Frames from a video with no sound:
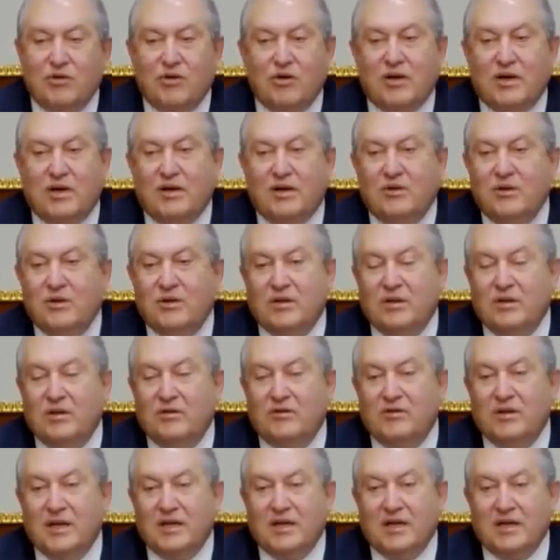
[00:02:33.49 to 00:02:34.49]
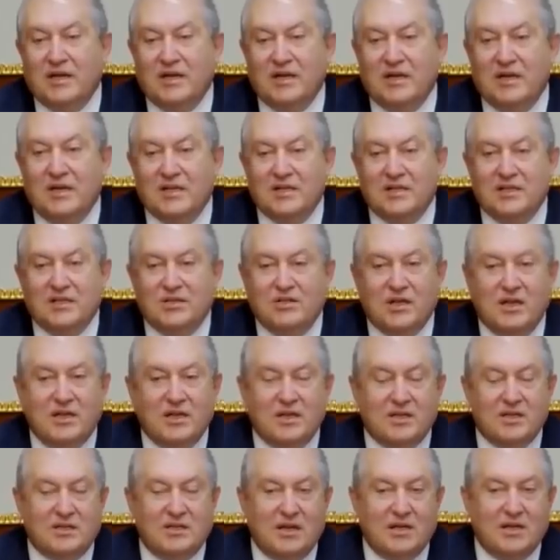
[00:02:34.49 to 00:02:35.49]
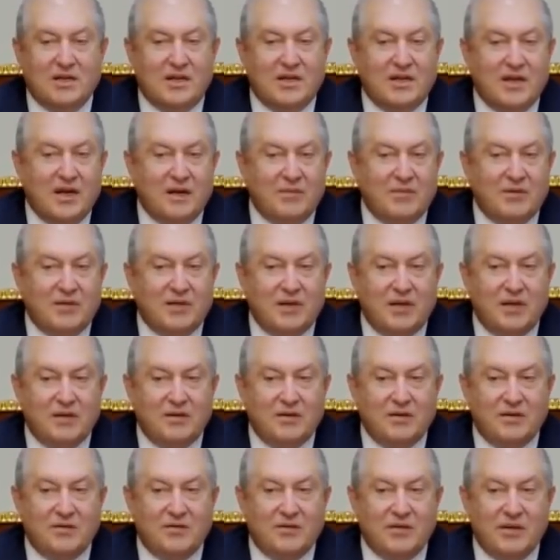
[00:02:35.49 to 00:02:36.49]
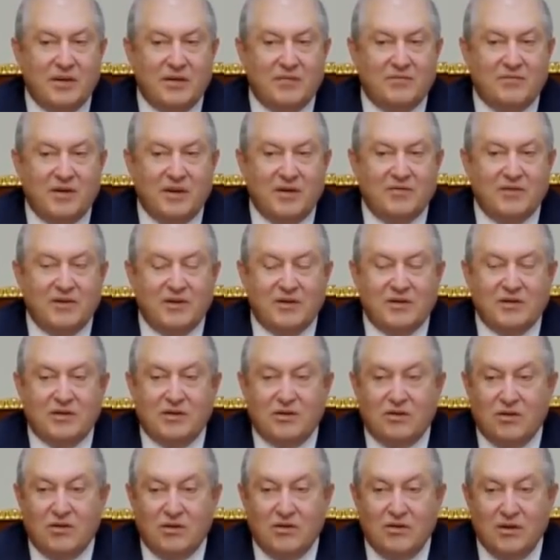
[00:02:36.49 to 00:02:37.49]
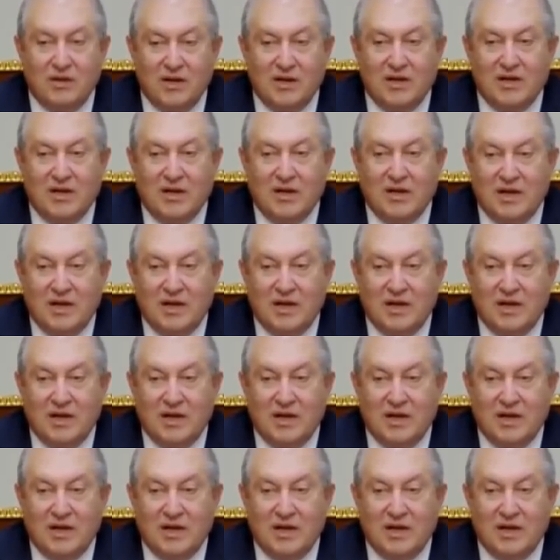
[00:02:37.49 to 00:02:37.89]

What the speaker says: talk or recognize the genocide that happened 105 years ago.